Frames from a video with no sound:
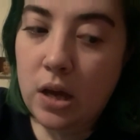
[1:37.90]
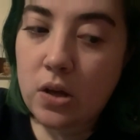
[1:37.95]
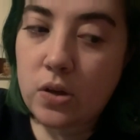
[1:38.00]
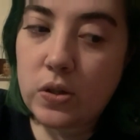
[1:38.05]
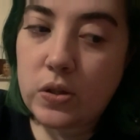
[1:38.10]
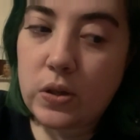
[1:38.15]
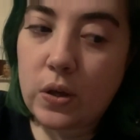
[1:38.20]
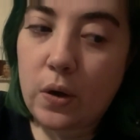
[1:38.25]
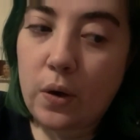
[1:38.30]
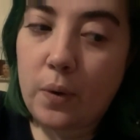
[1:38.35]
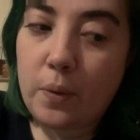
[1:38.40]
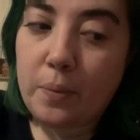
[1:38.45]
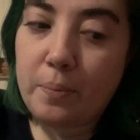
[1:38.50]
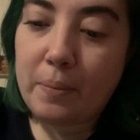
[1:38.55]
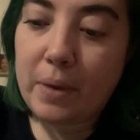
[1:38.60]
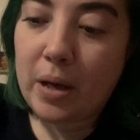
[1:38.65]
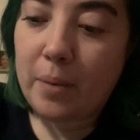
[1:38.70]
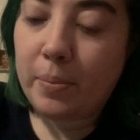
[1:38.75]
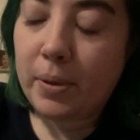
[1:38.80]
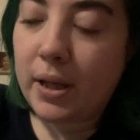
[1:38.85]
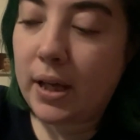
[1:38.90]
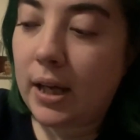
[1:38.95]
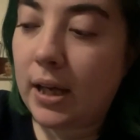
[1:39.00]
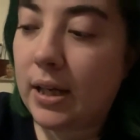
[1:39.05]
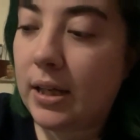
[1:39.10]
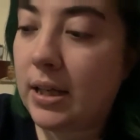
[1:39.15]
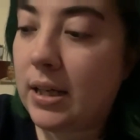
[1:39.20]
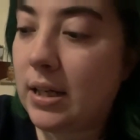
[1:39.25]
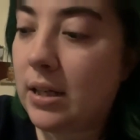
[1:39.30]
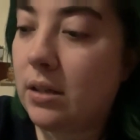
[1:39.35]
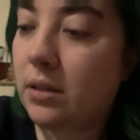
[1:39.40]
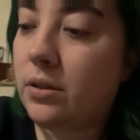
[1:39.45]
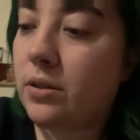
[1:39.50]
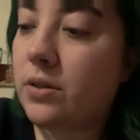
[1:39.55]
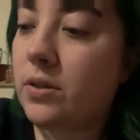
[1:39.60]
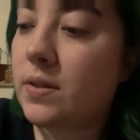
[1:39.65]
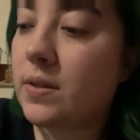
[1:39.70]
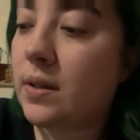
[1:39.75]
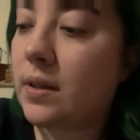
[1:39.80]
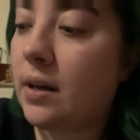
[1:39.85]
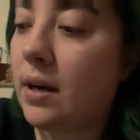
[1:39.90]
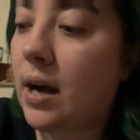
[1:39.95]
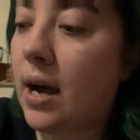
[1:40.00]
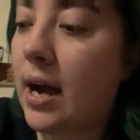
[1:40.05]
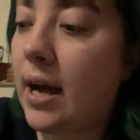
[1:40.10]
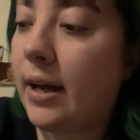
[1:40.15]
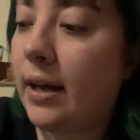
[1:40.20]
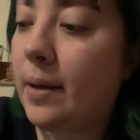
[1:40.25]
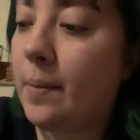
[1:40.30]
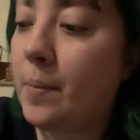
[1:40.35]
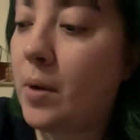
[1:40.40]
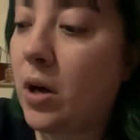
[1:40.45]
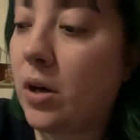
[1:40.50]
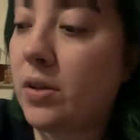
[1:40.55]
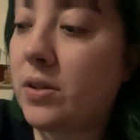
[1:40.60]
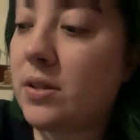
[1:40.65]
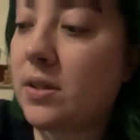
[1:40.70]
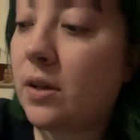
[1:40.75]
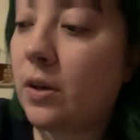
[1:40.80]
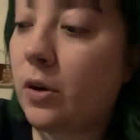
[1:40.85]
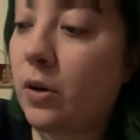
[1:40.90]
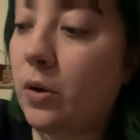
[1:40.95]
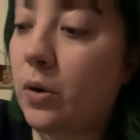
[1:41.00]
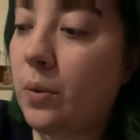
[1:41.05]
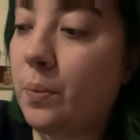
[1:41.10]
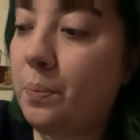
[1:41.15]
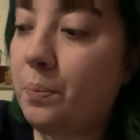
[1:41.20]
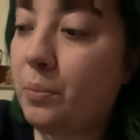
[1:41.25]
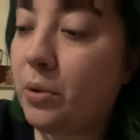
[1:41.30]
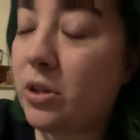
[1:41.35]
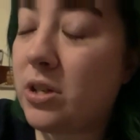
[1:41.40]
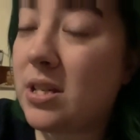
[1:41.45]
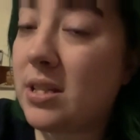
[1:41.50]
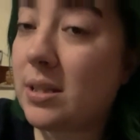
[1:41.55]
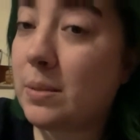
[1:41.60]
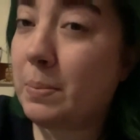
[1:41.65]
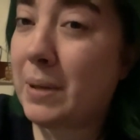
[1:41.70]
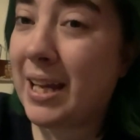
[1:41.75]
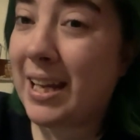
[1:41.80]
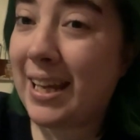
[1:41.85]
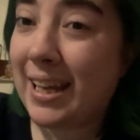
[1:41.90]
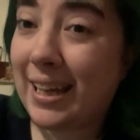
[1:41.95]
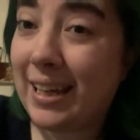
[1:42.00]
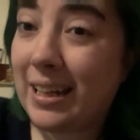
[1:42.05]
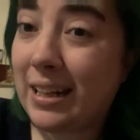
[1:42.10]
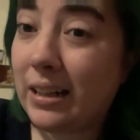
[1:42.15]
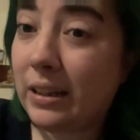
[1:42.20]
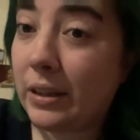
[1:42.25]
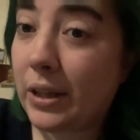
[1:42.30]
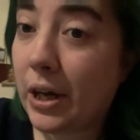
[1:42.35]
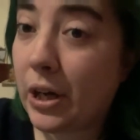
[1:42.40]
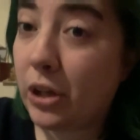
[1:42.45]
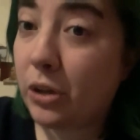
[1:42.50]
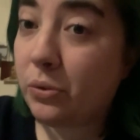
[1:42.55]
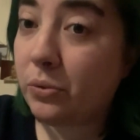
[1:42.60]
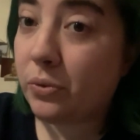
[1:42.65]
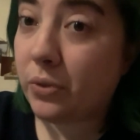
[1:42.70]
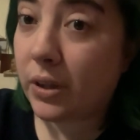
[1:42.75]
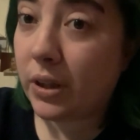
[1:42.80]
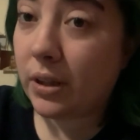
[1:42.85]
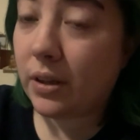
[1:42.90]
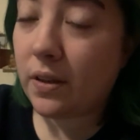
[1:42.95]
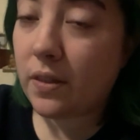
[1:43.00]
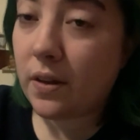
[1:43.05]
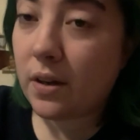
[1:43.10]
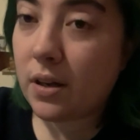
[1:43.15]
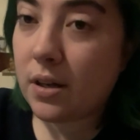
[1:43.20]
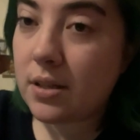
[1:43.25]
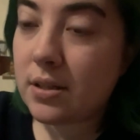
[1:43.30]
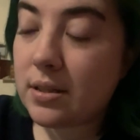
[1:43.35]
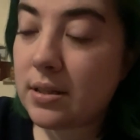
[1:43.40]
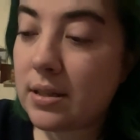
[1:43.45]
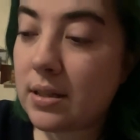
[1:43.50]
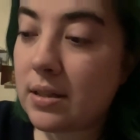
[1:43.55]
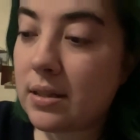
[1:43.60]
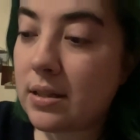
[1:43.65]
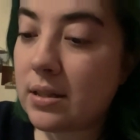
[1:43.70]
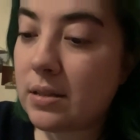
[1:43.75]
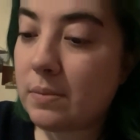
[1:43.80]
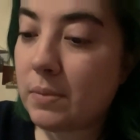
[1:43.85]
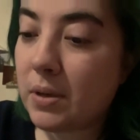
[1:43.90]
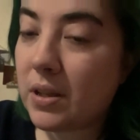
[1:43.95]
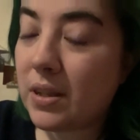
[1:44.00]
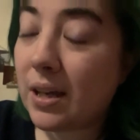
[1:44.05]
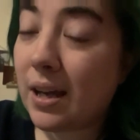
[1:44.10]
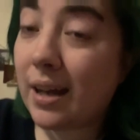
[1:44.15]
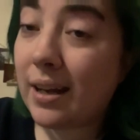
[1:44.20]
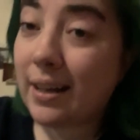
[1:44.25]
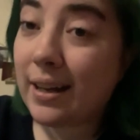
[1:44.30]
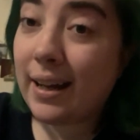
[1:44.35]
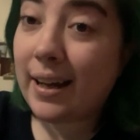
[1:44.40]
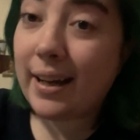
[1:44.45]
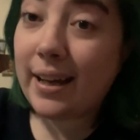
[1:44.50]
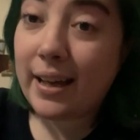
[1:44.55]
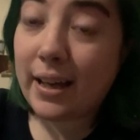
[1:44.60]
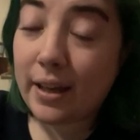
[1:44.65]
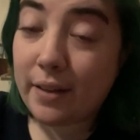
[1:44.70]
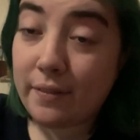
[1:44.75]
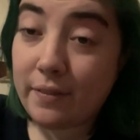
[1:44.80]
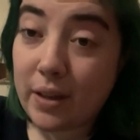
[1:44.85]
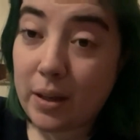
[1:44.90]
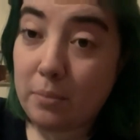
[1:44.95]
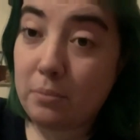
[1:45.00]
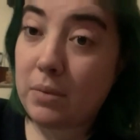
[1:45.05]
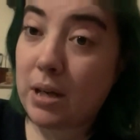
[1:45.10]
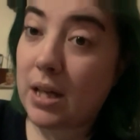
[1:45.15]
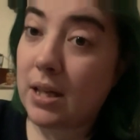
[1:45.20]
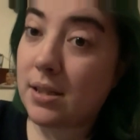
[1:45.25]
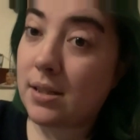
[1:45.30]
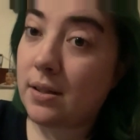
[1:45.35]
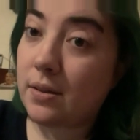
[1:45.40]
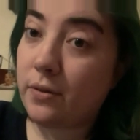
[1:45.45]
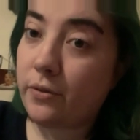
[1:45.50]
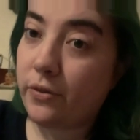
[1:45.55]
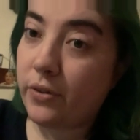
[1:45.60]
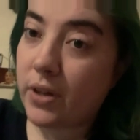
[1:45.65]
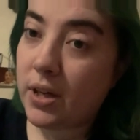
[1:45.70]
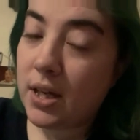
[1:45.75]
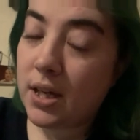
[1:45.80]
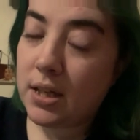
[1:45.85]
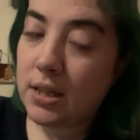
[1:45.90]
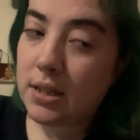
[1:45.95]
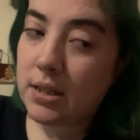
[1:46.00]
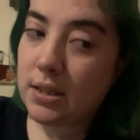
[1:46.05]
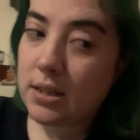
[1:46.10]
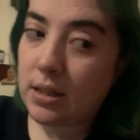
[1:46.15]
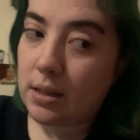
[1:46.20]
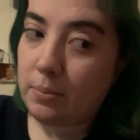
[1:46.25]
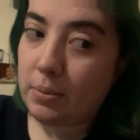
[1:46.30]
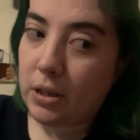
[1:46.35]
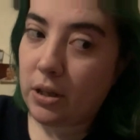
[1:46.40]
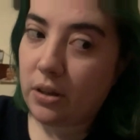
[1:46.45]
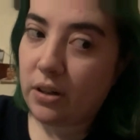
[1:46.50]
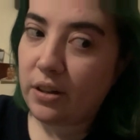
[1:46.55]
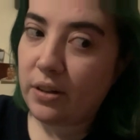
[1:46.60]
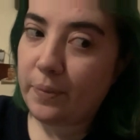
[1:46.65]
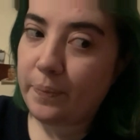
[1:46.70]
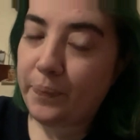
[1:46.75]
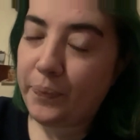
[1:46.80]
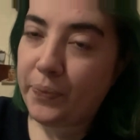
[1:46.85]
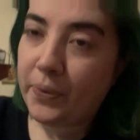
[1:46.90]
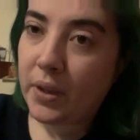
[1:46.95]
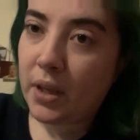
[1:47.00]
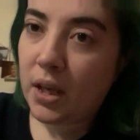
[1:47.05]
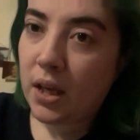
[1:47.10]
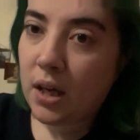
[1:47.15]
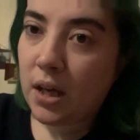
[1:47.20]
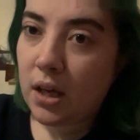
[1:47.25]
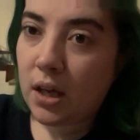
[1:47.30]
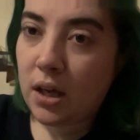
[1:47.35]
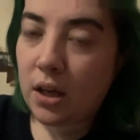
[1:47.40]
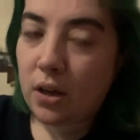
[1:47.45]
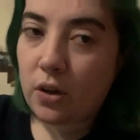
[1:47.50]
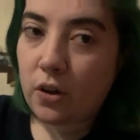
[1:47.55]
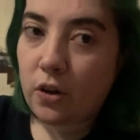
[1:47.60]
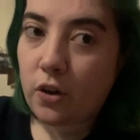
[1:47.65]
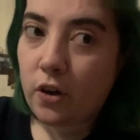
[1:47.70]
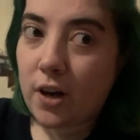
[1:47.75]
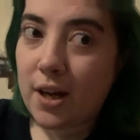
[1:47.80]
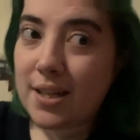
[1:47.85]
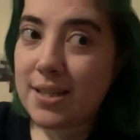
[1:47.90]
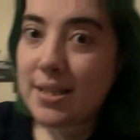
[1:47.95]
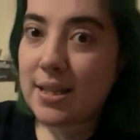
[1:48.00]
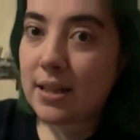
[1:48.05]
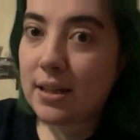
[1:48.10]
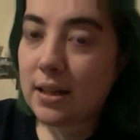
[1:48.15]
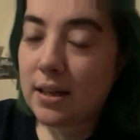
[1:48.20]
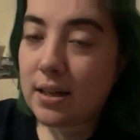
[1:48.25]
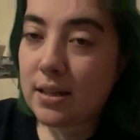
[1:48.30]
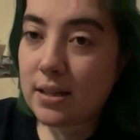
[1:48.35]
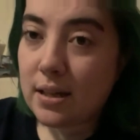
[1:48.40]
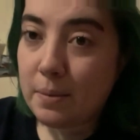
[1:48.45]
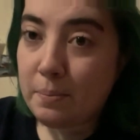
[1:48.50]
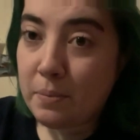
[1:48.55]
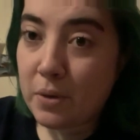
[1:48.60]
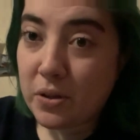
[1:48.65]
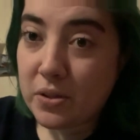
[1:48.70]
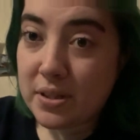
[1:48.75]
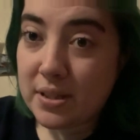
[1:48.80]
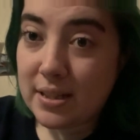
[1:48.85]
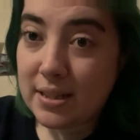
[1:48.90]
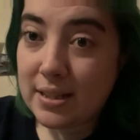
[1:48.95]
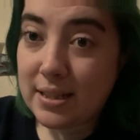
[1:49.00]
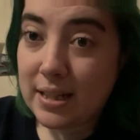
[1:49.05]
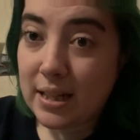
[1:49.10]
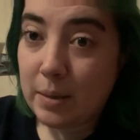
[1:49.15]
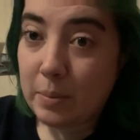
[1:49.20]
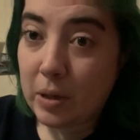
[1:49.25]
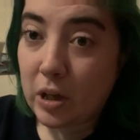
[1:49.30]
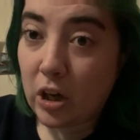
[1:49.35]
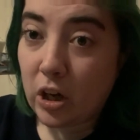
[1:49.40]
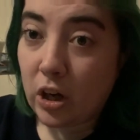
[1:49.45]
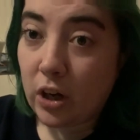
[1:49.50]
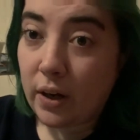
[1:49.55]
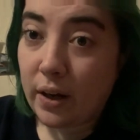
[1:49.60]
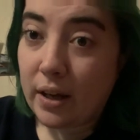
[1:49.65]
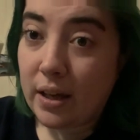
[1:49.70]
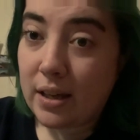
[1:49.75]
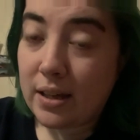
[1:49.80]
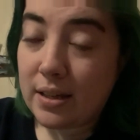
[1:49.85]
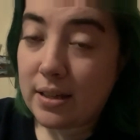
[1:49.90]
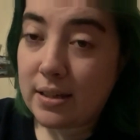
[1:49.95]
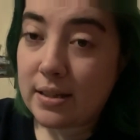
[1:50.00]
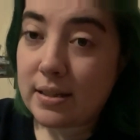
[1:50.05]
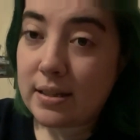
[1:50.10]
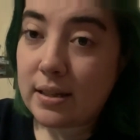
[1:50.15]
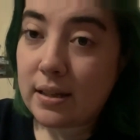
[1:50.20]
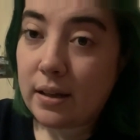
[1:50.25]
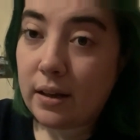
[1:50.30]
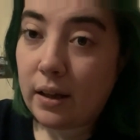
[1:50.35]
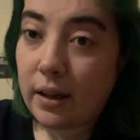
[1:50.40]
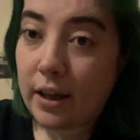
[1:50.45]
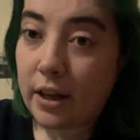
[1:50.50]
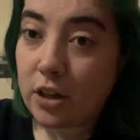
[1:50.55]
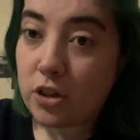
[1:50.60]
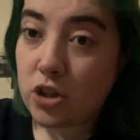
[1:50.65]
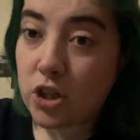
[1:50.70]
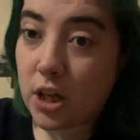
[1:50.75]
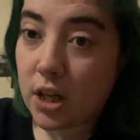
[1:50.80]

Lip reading: So my plan is, I'm also participating in a lot of readathons this month, and I have a massive TBR. Granted, most of the TBR is like